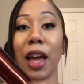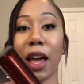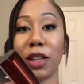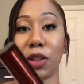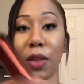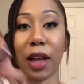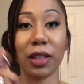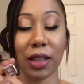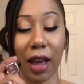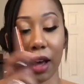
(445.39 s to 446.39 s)
Yeah, so
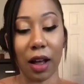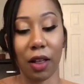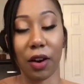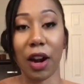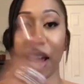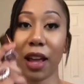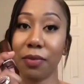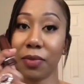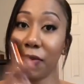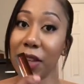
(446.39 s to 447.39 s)
that's that color
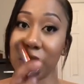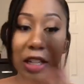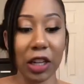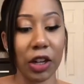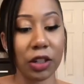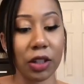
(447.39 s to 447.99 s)
and fits in here,